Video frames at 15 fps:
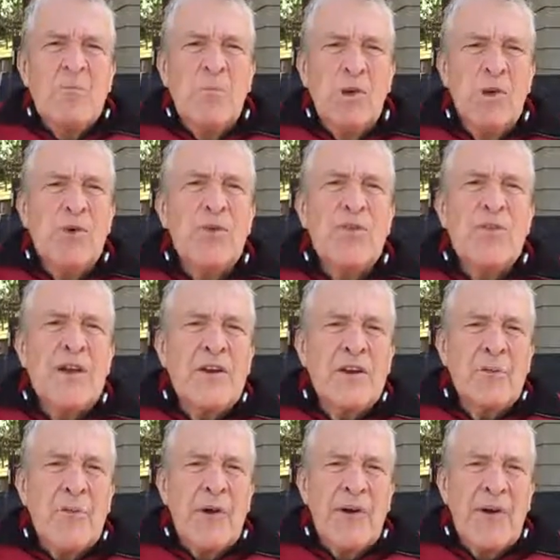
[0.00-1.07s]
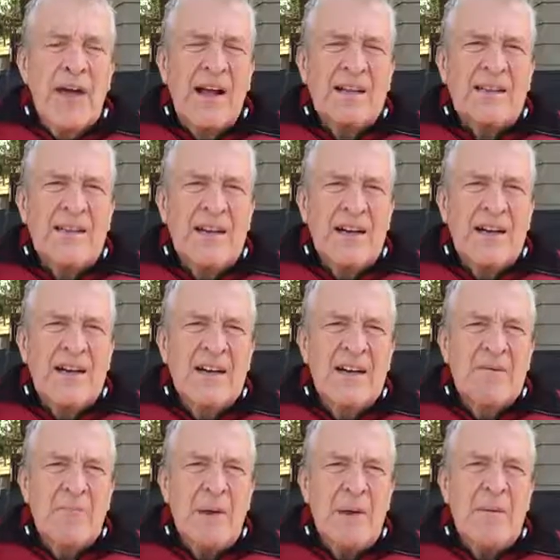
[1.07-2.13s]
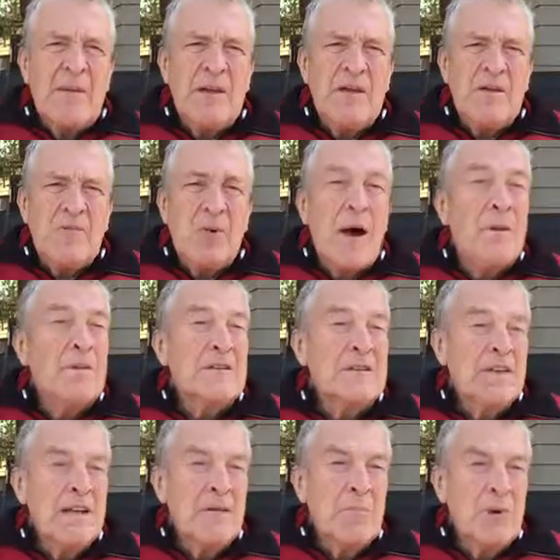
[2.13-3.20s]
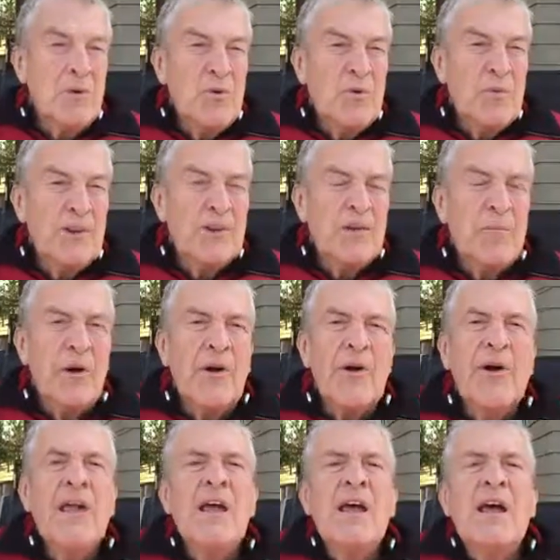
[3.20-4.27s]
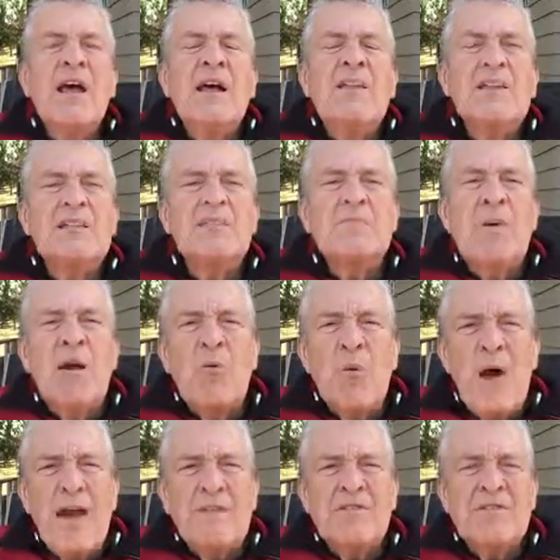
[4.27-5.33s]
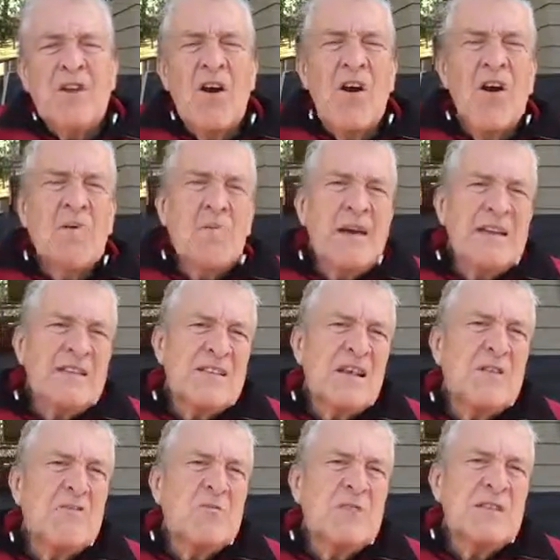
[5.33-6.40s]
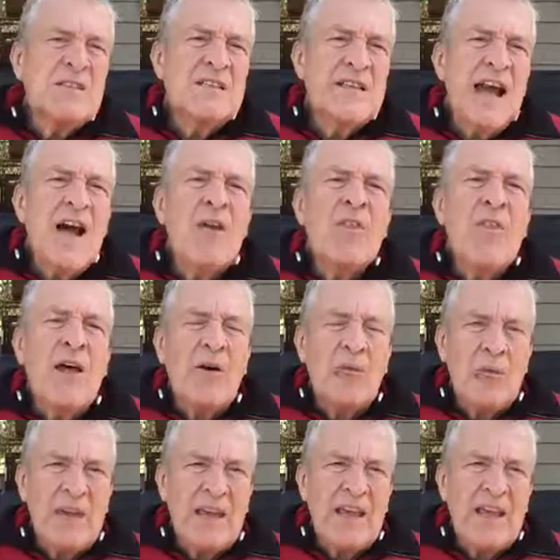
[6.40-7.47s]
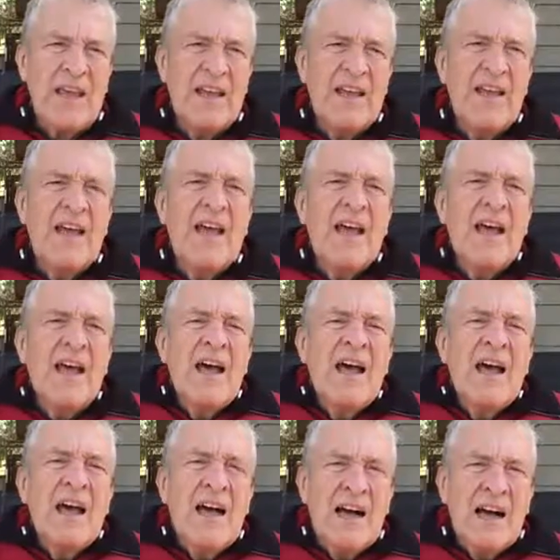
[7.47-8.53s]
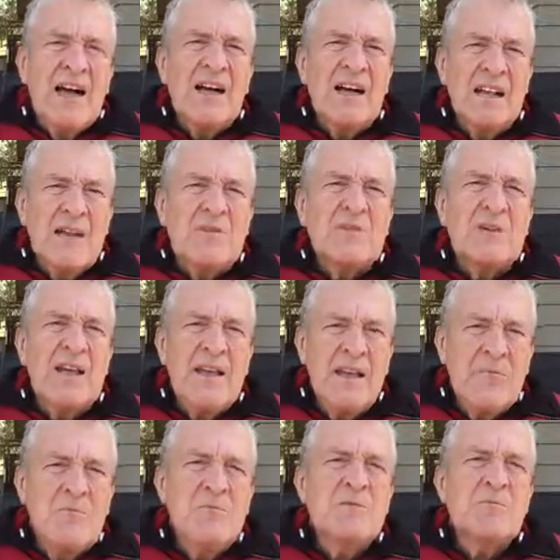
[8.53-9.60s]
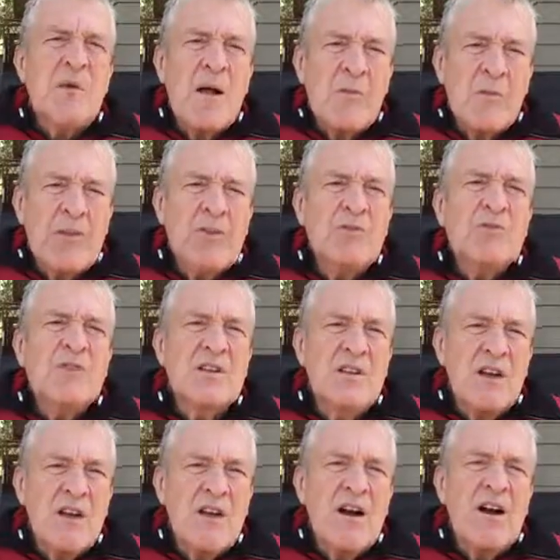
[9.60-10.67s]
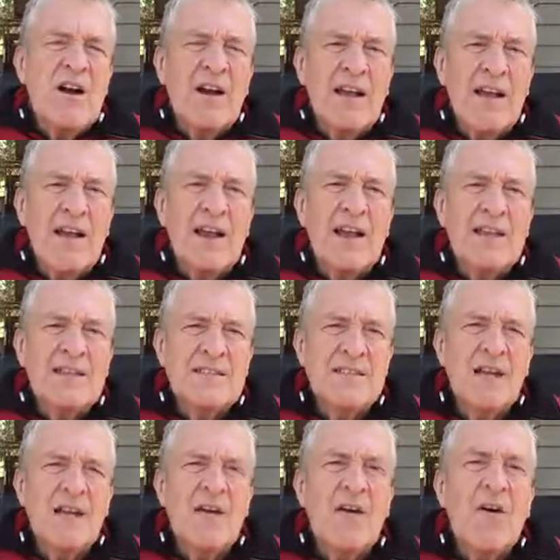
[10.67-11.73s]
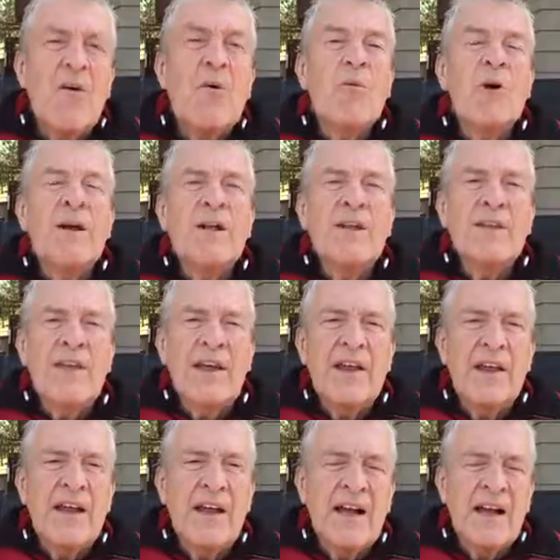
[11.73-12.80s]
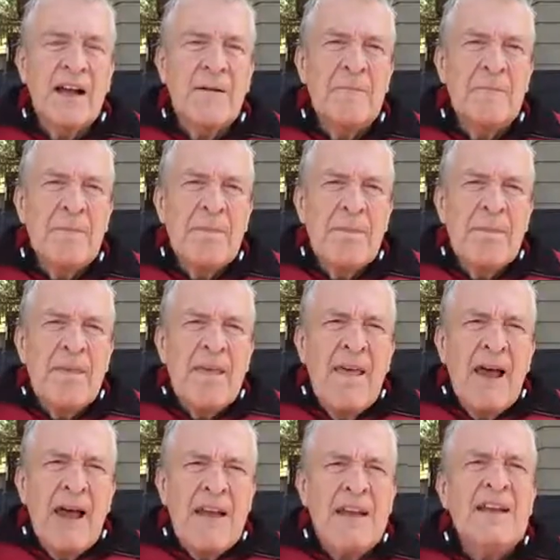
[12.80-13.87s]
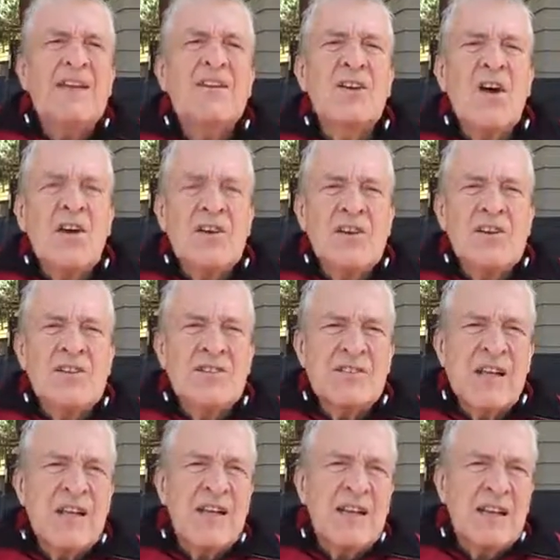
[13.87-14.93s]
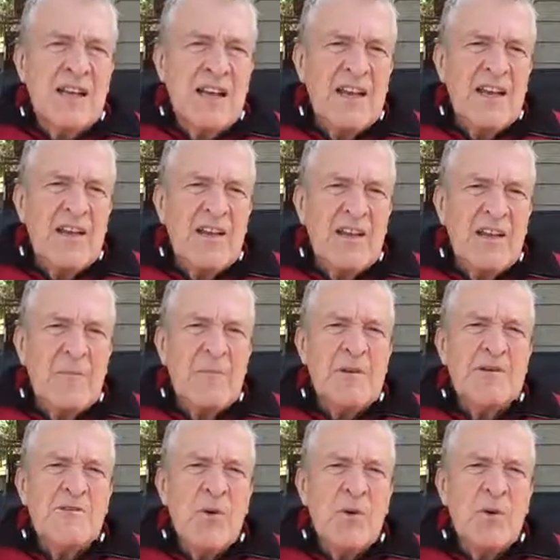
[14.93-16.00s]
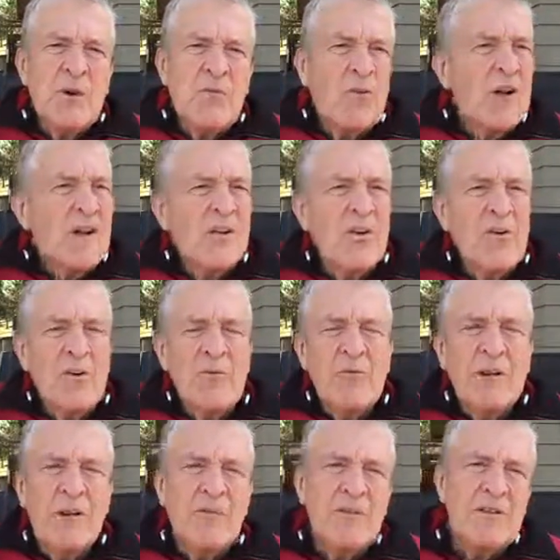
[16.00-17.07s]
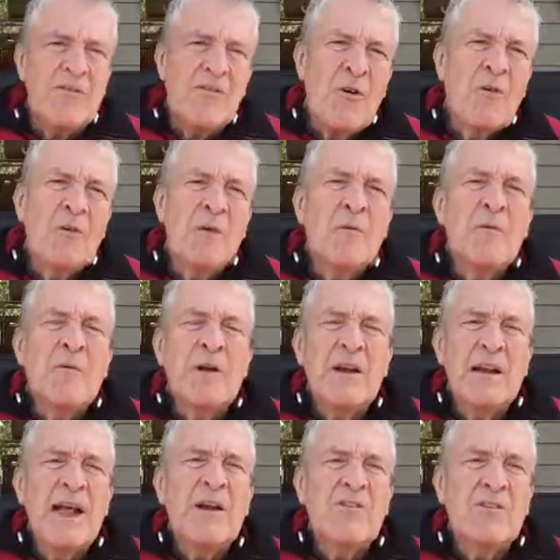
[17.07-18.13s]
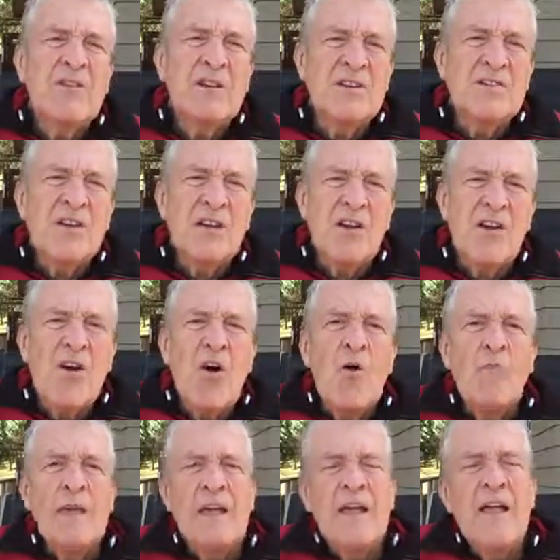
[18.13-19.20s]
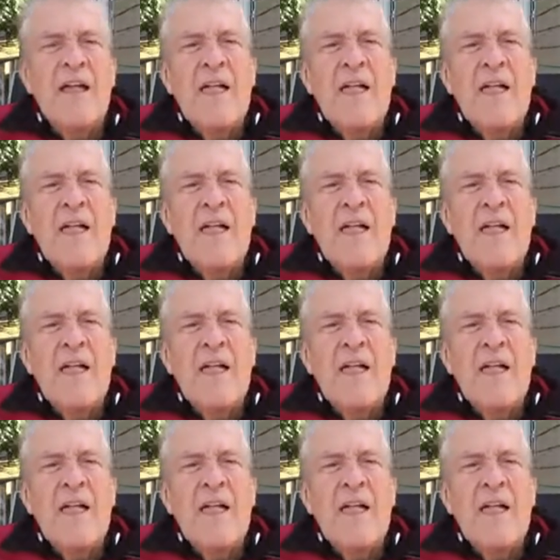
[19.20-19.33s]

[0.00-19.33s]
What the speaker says: blue Thunderbird out there, baby robin's egg blue Thunderbird. This is my wife's car. My son was in town that weekend. He was probably using the car. And I said, oh, well, then I need to talk to your son. Can you give me his phone? Well, no, he wouldn't give me the phone number, but he'd have his son call me.